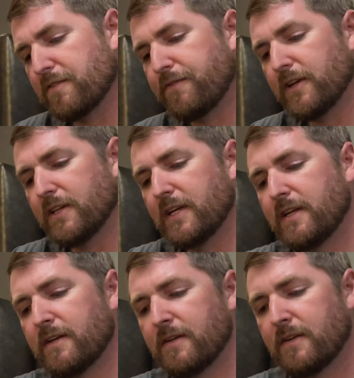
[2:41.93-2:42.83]
fill
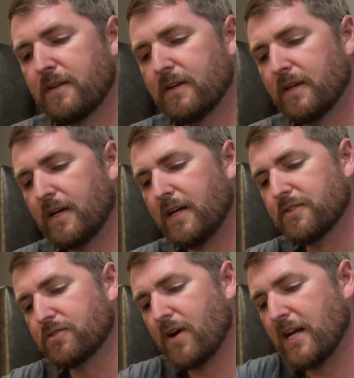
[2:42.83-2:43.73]
in and
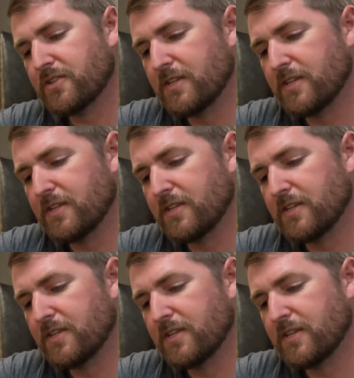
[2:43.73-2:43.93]
scratch